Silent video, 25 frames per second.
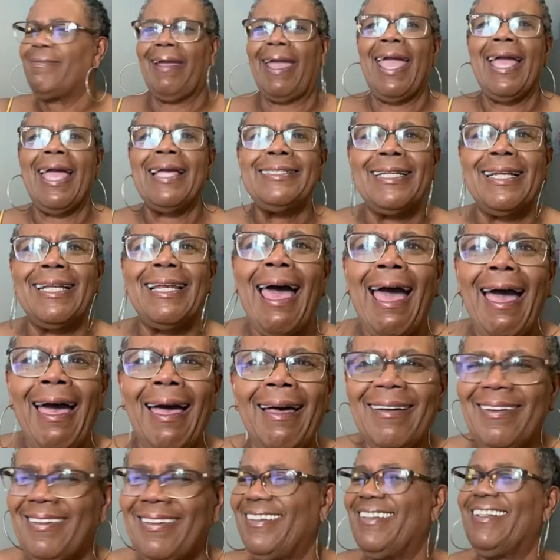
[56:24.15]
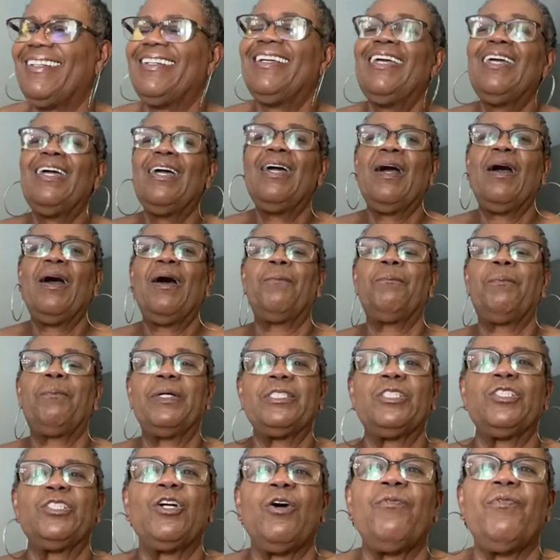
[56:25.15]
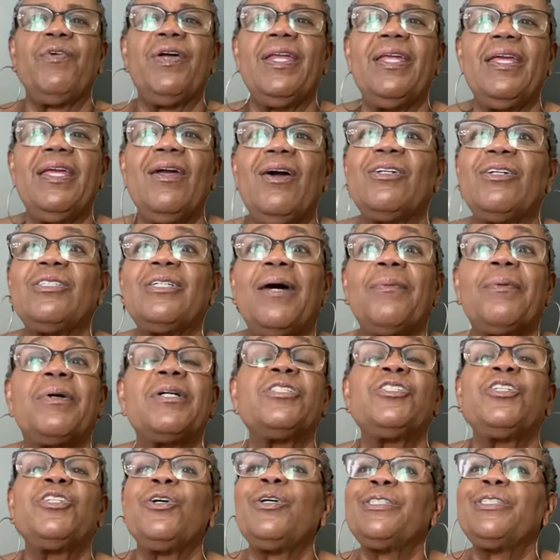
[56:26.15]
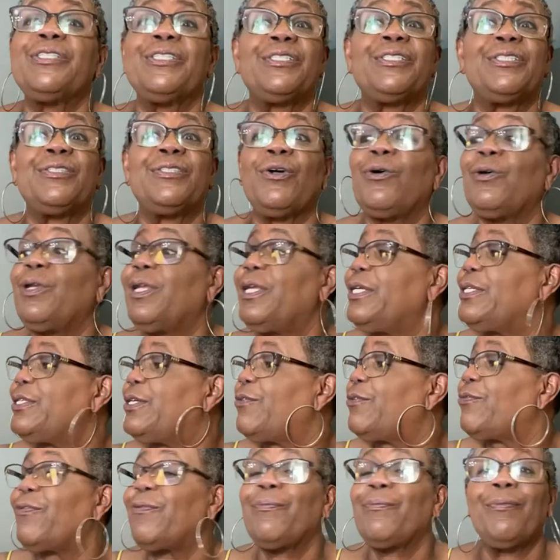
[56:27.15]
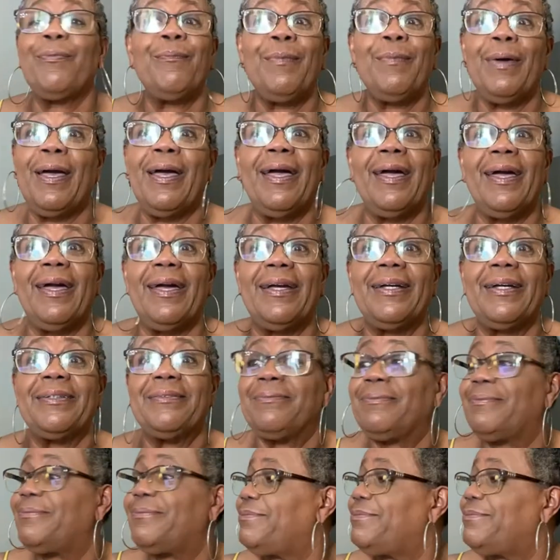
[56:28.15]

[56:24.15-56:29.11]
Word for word: Angela, put your video up because yours is totally different from mine.